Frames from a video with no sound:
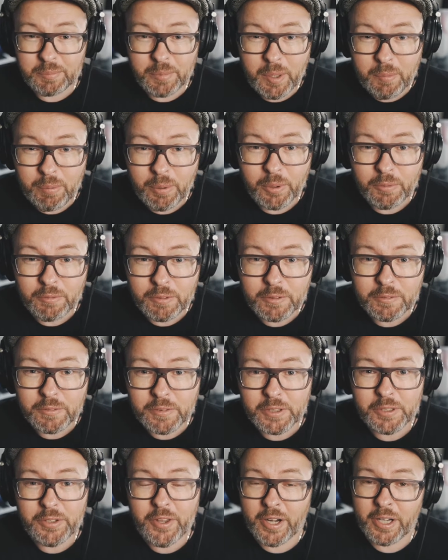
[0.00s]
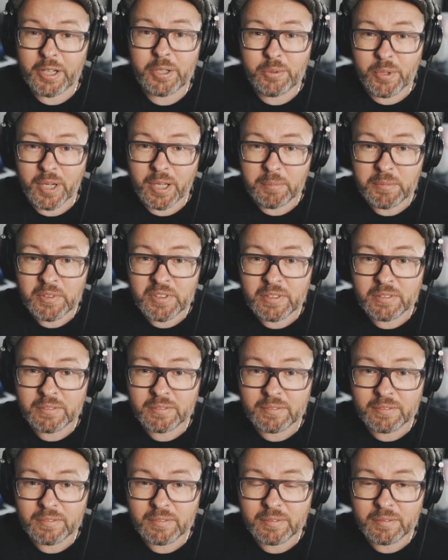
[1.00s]
people fulfill their dreams,
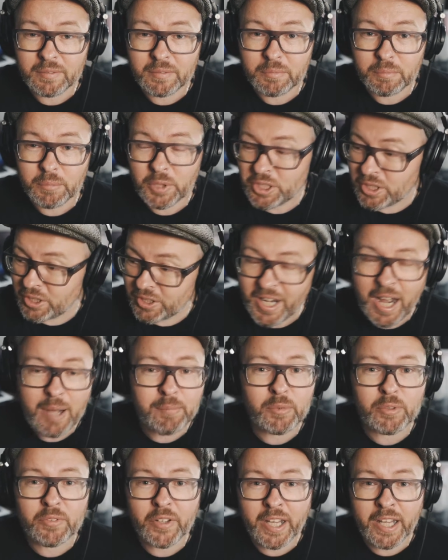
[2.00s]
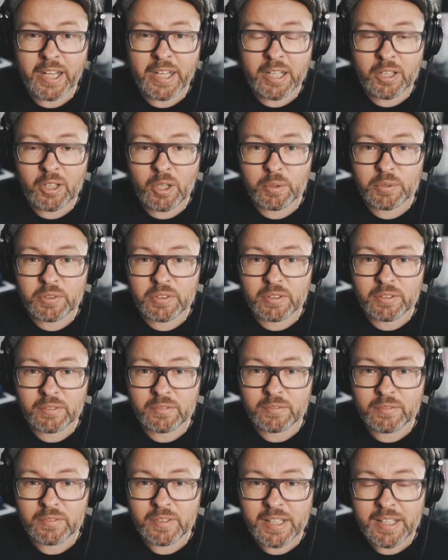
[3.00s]
but you're not moving any closer.
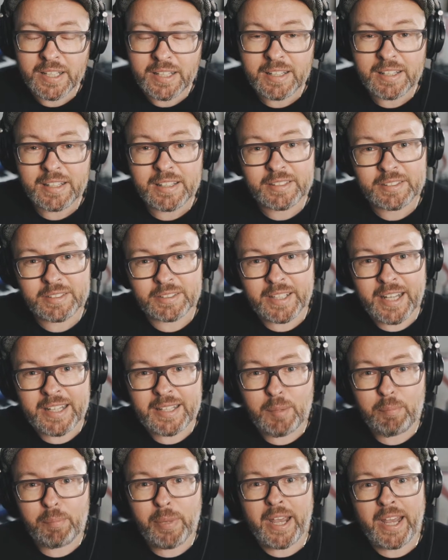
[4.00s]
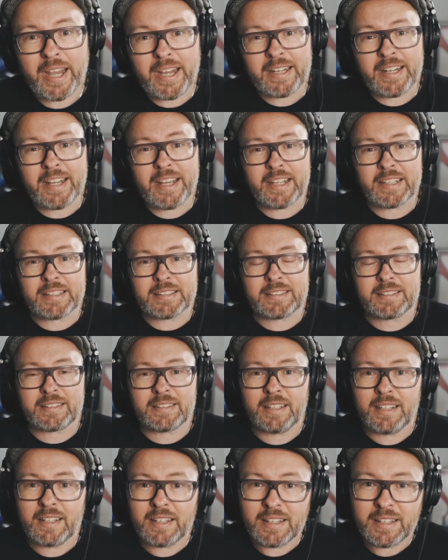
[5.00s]
So then the pain hits.
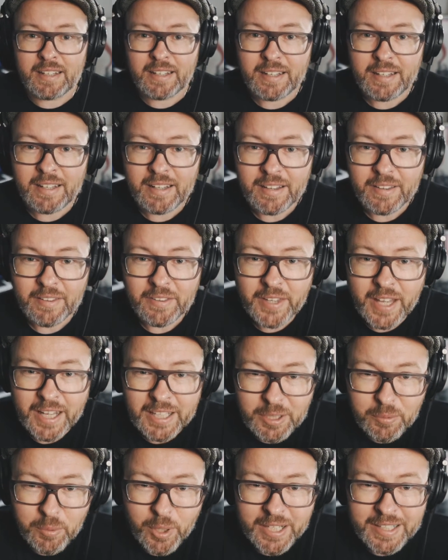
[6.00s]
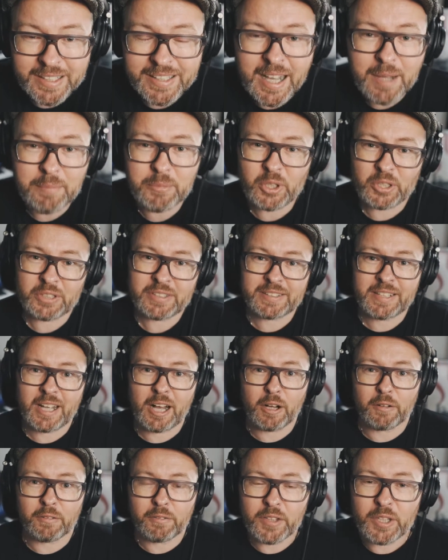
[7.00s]
Then you want to numb
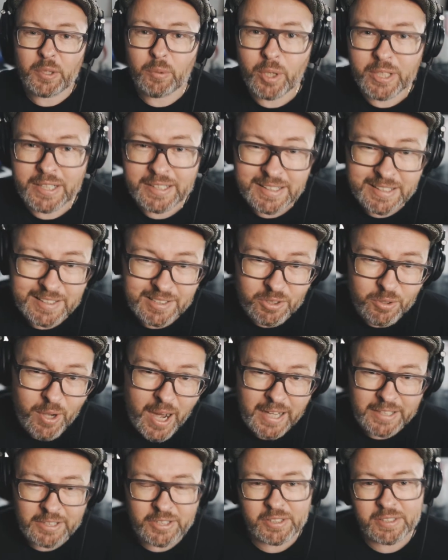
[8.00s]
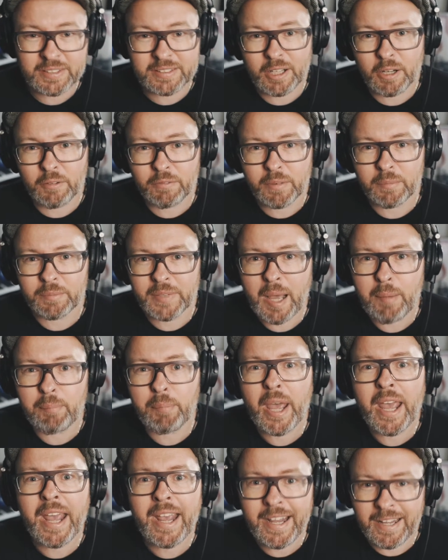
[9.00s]
yourself. You want to distract yourself from that
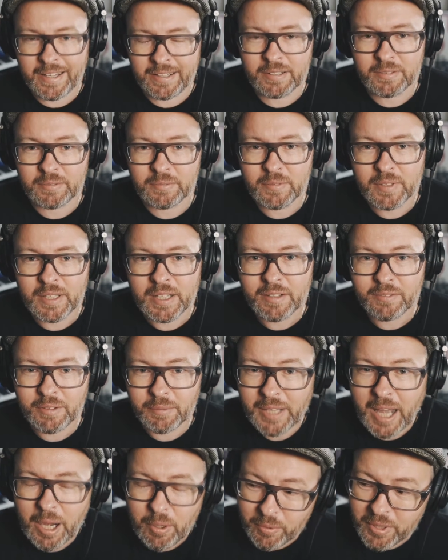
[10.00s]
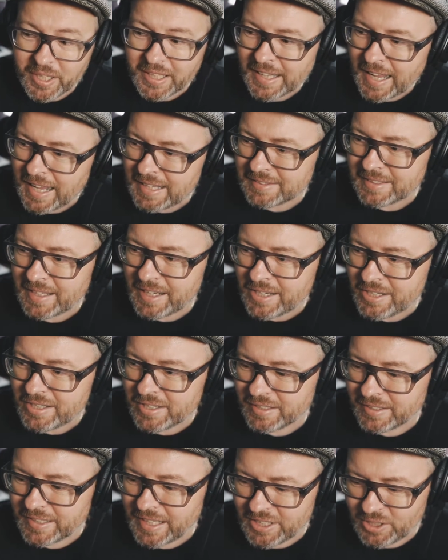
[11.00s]
pain, from that
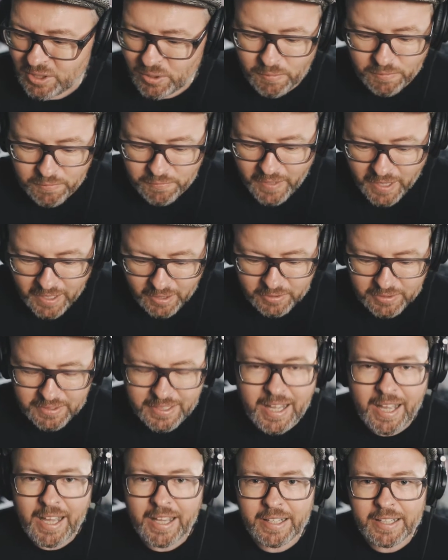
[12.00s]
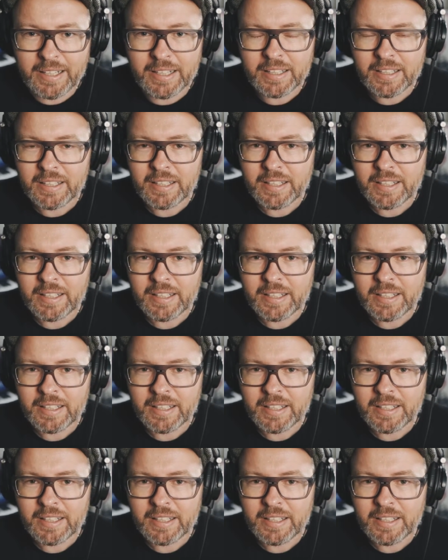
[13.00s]
realization that you felt like,